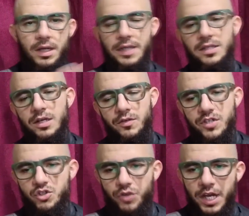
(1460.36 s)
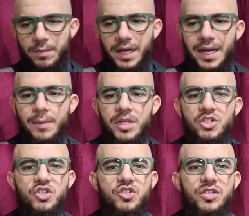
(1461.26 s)
cutting of the stream. But let me
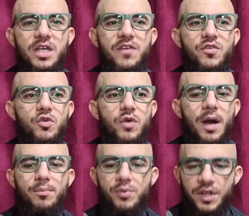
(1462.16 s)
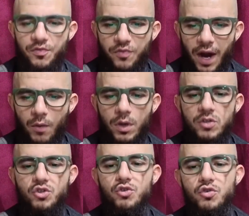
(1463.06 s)
just give you a brief. I
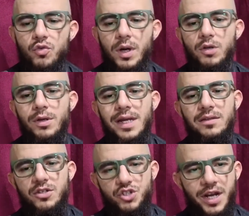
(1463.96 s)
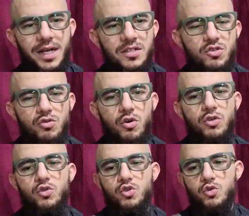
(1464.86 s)
want you, when you get the chance, to
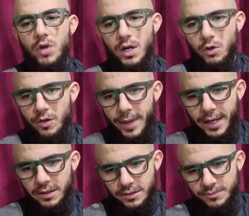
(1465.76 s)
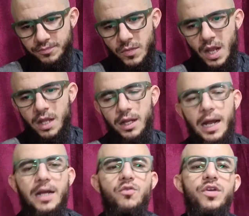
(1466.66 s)
go to Surah Luqman
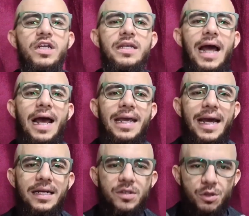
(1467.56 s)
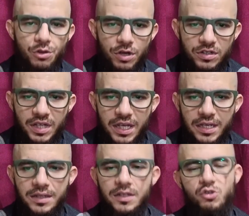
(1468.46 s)
and read Ayat
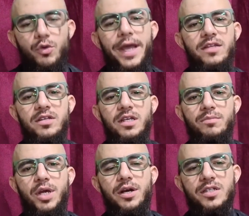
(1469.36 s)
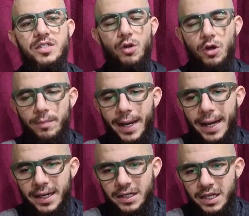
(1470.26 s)
13 to 18, because
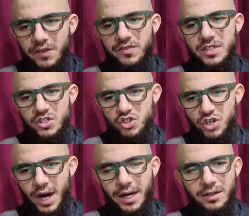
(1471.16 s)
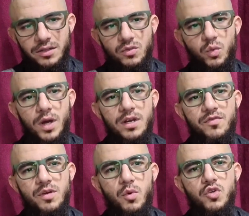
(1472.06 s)
Luqman gives his child one
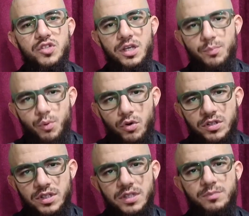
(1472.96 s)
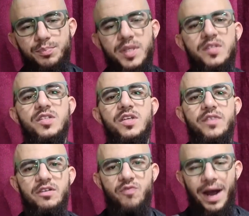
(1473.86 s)
of the most important pieces
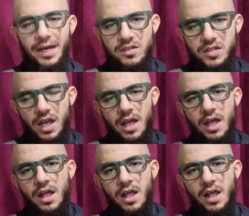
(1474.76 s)
of advice